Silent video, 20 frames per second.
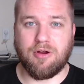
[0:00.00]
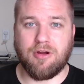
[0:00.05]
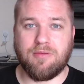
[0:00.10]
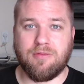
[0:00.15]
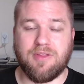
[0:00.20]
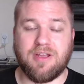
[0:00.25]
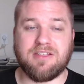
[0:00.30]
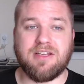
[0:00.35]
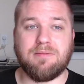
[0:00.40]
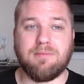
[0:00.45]

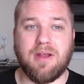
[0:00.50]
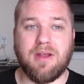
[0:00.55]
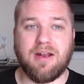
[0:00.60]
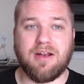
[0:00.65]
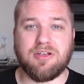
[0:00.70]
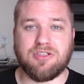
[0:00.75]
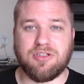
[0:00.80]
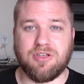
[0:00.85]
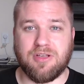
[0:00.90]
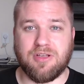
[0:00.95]
They did
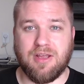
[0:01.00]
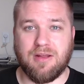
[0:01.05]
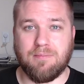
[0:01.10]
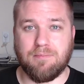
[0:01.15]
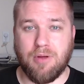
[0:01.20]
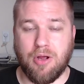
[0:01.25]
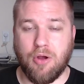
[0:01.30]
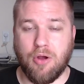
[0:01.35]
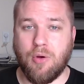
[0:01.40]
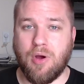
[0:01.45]
manage to get
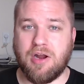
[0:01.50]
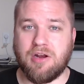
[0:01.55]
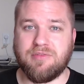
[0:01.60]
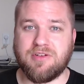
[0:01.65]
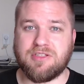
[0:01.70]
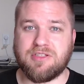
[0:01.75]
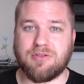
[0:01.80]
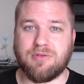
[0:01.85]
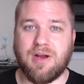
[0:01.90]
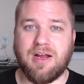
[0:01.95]
Bo out of
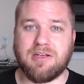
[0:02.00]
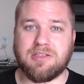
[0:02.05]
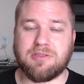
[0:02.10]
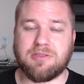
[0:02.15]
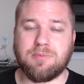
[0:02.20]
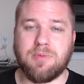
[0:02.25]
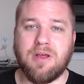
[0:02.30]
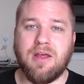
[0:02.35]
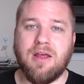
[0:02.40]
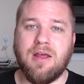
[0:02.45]
its
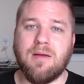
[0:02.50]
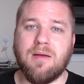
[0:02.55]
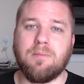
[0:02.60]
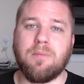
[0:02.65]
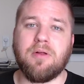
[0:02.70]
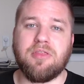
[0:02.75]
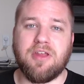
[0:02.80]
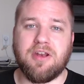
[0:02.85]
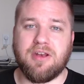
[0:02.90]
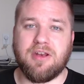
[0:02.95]
grasp,
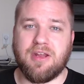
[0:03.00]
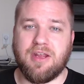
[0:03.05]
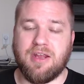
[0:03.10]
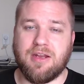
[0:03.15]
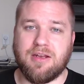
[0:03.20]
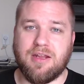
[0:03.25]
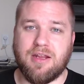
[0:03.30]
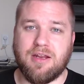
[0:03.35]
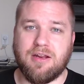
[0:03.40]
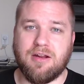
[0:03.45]
but then
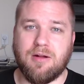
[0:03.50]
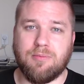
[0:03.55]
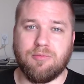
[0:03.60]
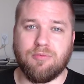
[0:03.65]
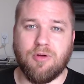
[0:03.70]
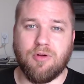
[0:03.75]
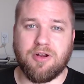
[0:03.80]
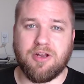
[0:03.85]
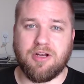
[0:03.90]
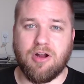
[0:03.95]
it ended up
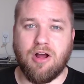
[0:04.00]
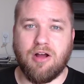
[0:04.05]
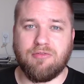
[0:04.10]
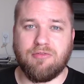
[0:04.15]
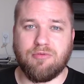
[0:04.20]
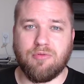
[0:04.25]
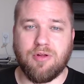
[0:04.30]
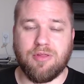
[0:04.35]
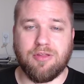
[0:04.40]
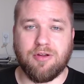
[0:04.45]
running
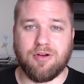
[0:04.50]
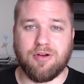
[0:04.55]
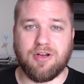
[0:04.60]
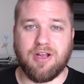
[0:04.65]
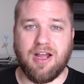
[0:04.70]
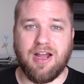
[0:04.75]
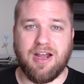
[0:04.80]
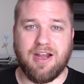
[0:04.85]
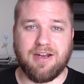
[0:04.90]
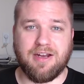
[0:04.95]
off with their
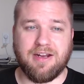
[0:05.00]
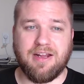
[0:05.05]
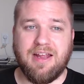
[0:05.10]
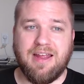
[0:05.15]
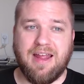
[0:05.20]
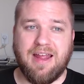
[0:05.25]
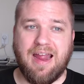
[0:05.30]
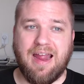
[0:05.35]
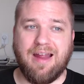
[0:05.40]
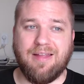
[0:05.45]
guide,
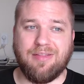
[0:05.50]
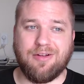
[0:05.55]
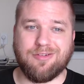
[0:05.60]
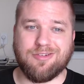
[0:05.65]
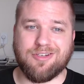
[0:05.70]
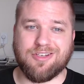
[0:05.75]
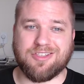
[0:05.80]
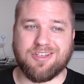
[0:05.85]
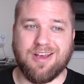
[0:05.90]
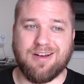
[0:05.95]
and they're
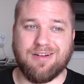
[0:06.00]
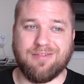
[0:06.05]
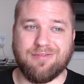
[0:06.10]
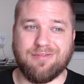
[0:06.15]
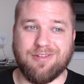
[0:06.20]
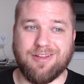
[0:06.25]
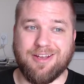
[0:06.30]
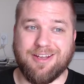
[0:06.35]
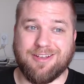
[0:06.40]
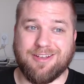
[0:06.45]
just kind
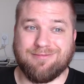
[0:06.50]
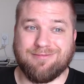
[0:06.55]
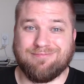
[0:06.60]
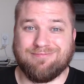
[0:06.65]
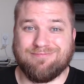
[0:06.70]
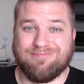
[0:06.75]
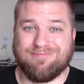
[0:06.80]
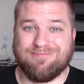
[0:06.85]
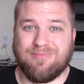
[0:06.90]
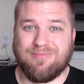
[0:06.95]
of like,
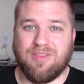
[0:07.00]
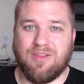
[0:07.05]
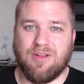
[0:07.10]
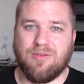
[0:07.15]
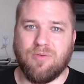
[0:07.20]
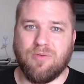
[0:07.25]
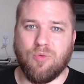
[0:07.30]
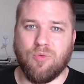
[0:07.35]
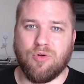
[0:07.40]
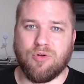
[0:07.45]

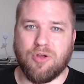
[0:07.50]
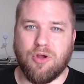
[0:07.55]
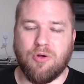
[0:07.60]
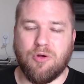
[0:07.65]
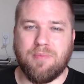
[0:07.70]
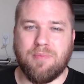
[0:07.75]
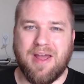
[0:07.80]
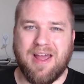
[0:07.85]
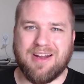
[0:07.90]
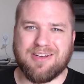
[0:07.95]
we'll go
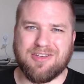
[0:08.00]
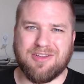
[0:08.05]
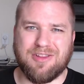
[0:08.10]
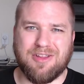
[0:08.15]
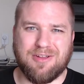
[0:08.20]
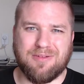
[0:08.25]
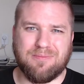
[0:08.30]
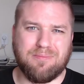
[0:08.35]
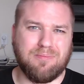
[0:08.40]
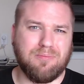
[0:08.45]
back to
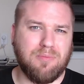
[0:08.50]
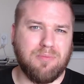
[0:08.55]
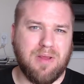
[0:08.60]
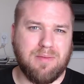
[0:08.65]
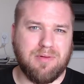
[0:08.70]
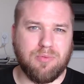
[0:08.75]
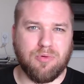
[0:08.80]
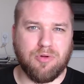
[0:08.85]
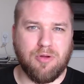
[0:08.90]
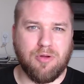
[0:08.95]

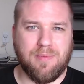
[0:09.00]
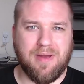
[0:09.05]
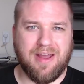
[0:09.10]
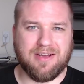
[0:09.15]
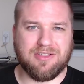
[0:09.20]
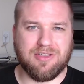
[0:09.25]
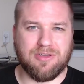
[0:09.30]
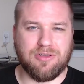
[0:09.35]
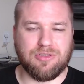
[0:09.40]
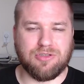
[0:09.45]

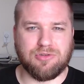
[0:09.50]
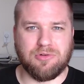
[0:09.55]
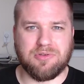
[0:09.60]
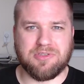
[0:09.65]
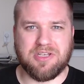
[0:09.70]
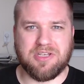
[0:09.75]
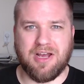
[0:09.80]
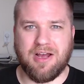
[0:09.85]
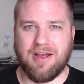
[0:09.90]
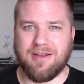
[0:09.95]
the
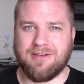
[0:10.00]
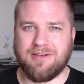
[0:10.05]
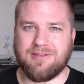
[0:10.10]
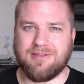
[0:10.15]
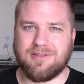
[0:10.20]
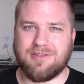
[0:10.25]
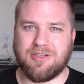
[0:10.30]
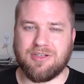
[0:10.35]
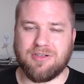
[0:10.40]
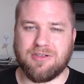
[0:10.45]
troll's
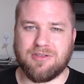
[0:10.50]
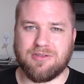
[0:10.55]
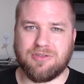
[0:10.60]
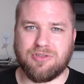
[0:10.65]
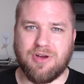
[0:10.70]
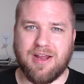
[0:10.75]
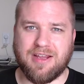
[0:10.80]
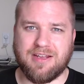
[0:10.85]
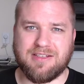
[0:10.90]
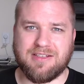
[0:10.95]
hut to
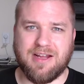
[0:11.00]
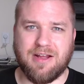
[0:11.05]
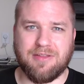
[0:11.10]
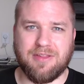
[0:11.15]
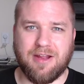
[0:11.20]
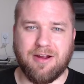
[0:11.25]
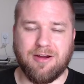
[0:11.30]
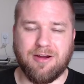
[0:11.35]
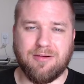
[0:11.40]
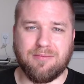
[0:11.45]
track it down
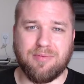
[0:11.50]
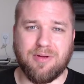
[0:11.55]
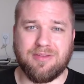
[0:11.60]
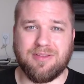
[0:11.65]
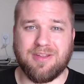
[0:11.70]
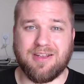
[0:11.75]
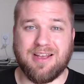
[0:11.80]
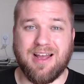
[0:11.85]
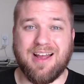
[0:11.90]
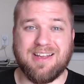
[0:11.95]
there, but
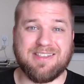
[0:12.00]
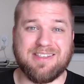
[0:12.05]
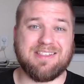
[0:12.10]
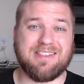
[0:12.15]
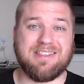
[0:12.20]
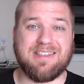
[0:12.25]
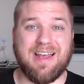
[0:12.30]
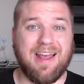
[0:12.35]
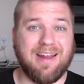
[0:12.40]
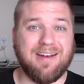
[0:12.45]
the guy is
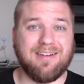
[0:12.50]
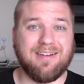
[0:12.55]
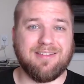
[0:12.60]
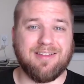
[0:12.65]
dead.